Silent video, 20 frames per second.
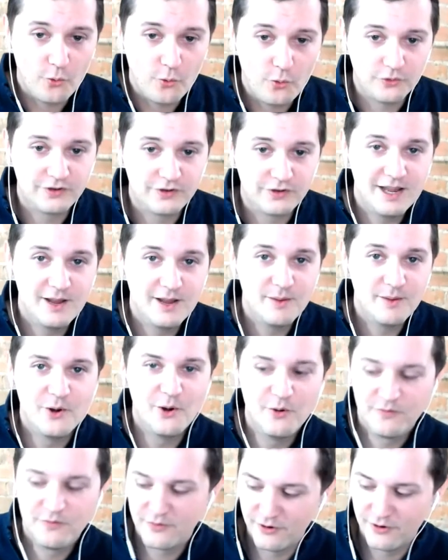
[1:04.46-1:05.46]
team
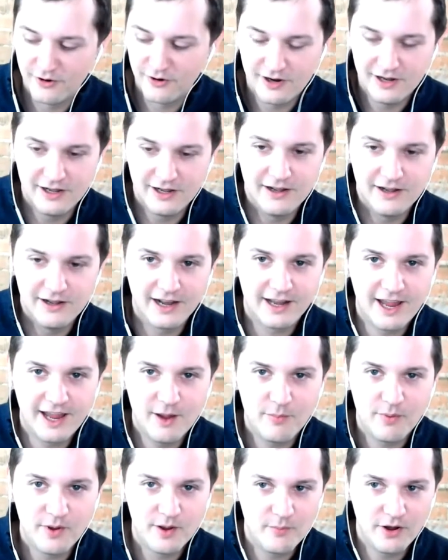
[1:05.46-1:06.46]
over at
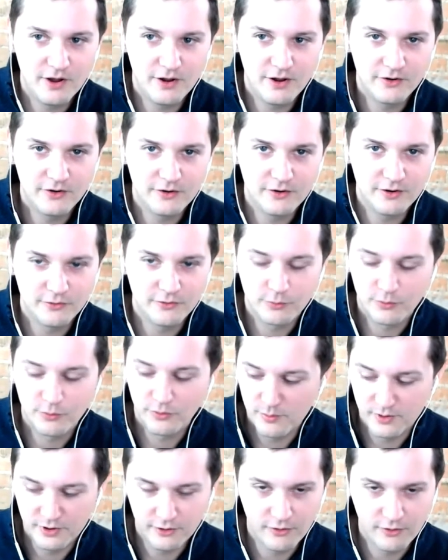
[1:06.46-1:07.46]
Campaign Monitor has really
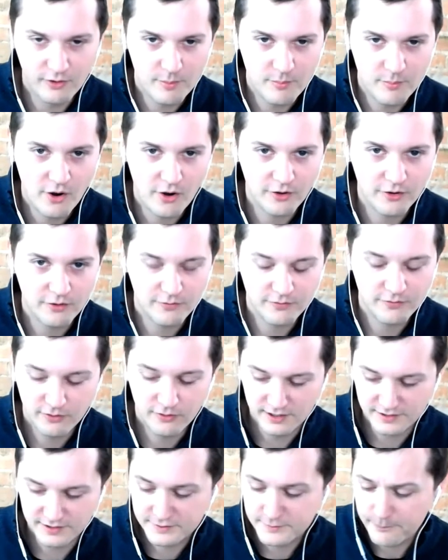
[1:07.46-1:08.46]
been a great partner for
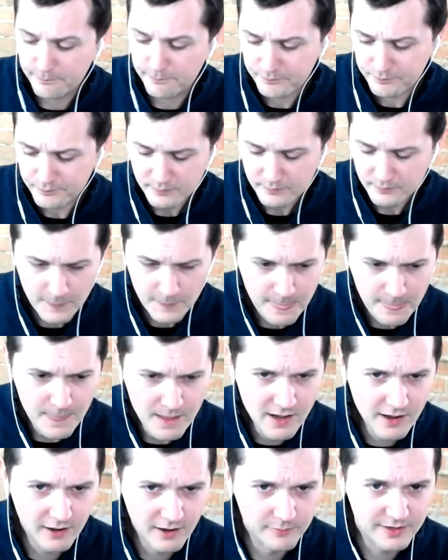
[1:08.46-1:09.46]
us.
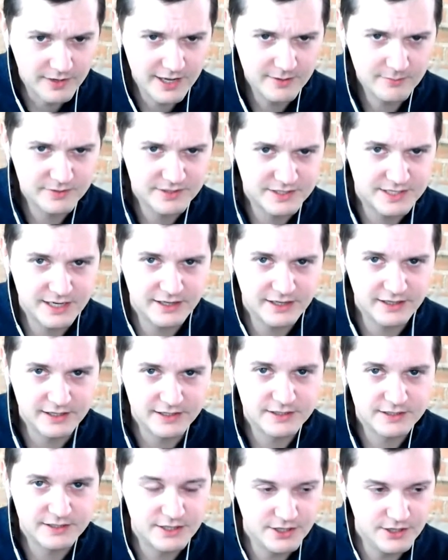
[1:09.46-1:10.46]
Kim
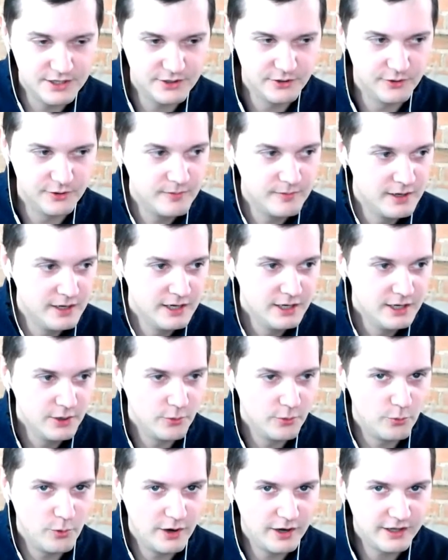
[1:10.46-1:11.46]
Stiglitz, too,
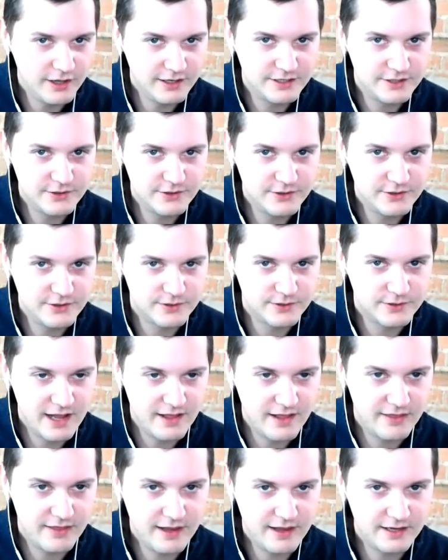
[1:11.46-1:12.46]
wanted to say
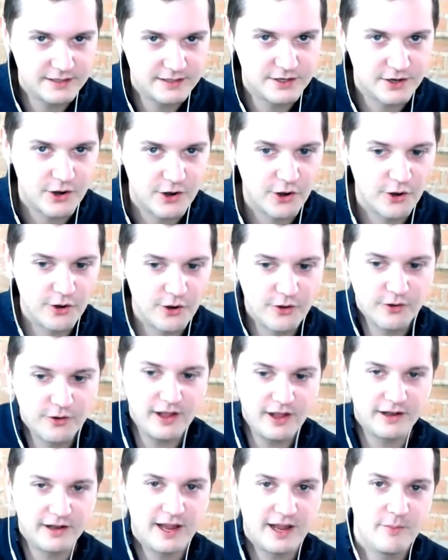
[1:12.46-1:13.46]
thanks to her
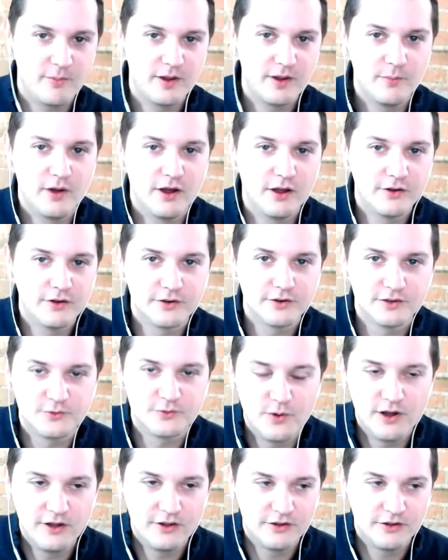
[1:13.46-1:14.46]
at Campaign Monitor as
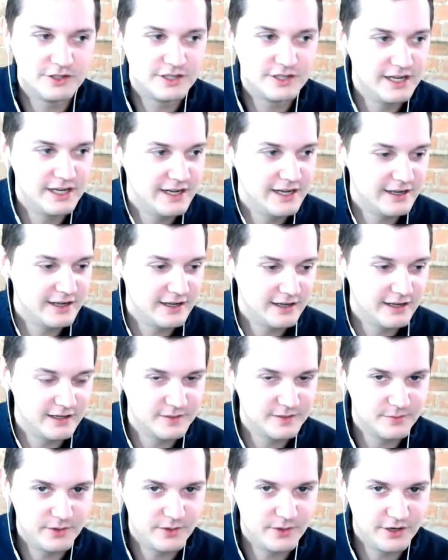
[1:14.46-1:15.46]
well. She has
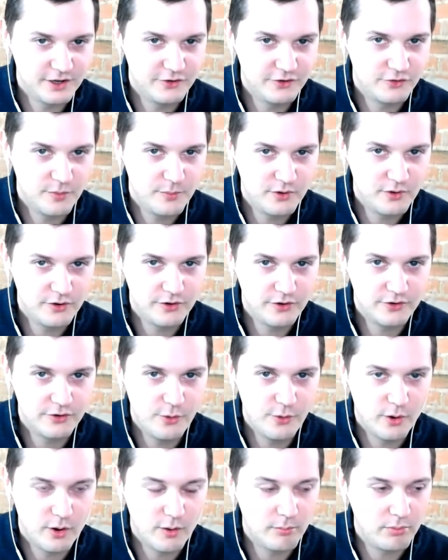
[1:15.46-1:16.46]
been a contributor
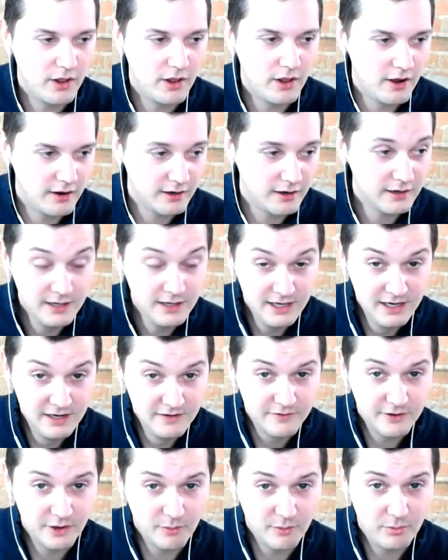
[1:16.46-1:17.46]
to our blog. If
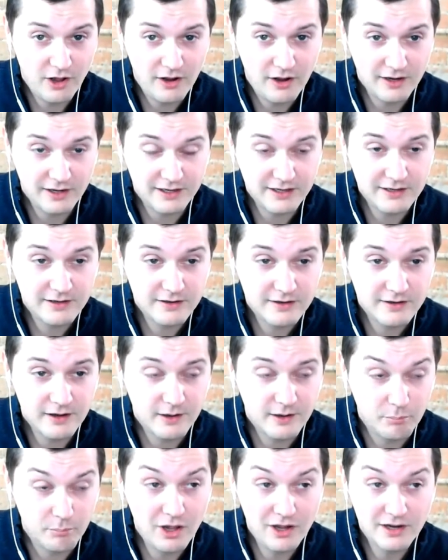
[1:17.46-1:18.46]
you go to
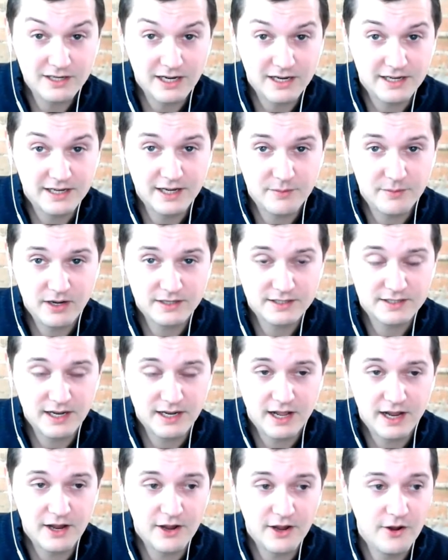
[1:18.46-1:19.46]

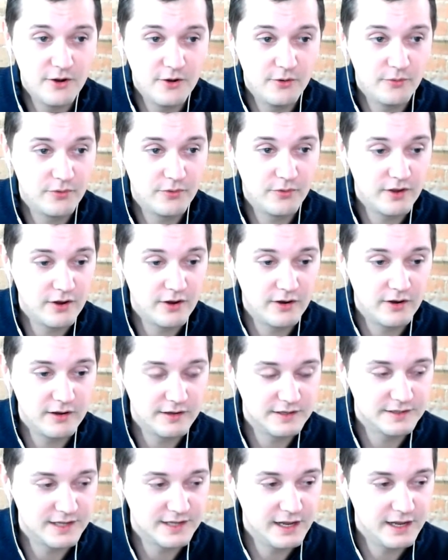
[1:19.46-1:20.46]
blog.kickbox.io, there
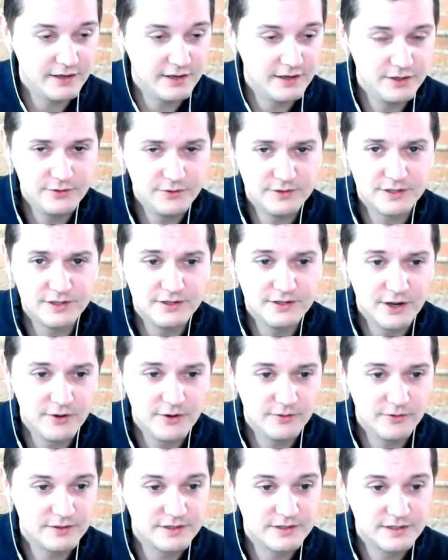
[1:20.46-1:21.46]
is a do's and
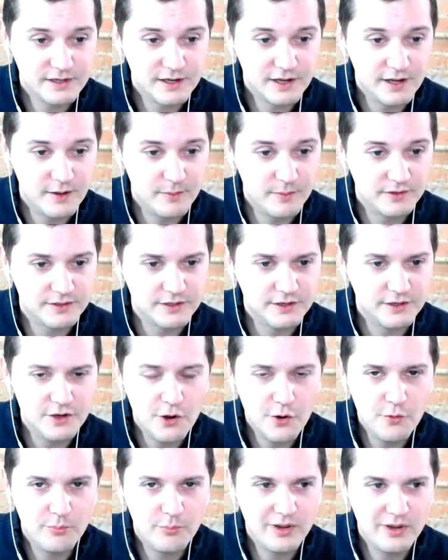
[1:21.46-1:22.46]
don'ts. It's a
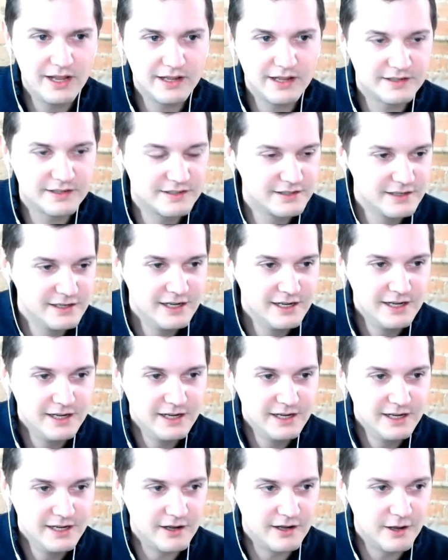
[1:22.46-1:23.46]
no BS
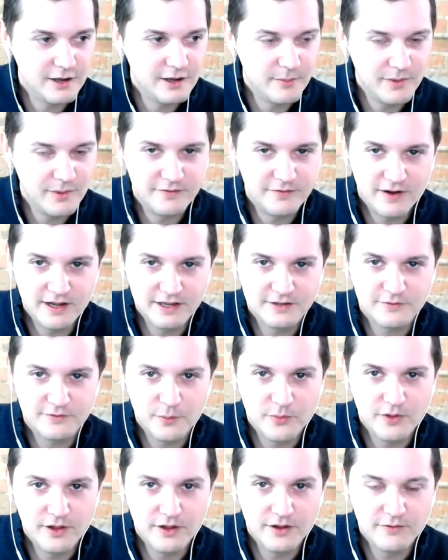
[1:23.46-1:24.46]
advice
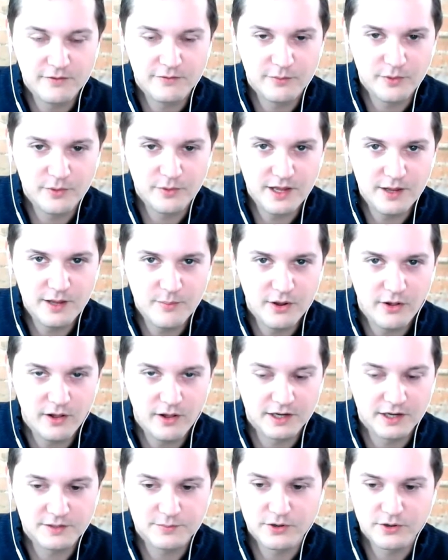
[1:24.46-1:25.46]
from the email
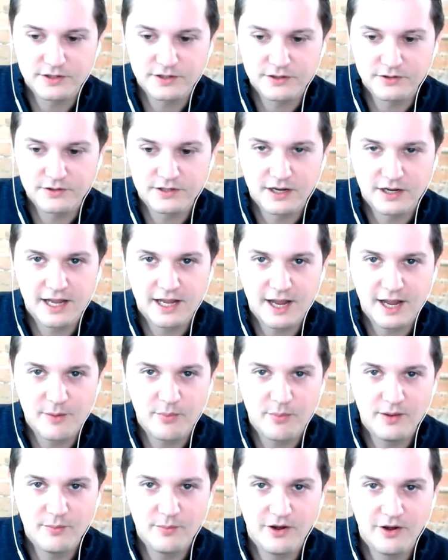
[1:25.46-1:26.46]
experts. So it's got
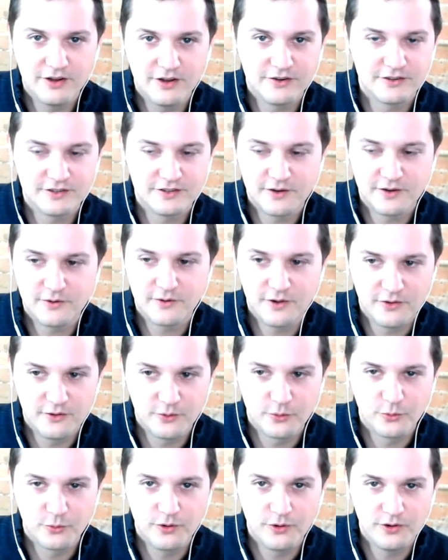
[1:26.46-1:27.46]
Campaign Monitor, several other
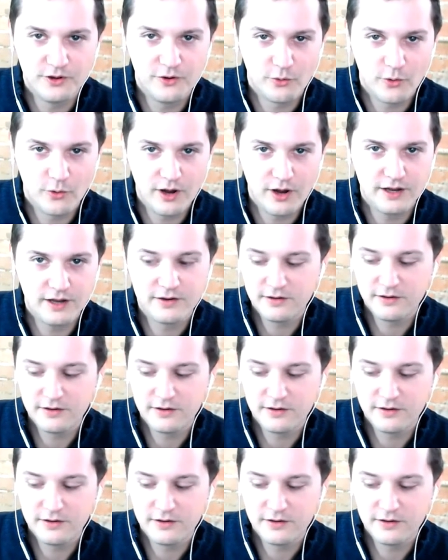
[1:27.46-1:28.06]
really great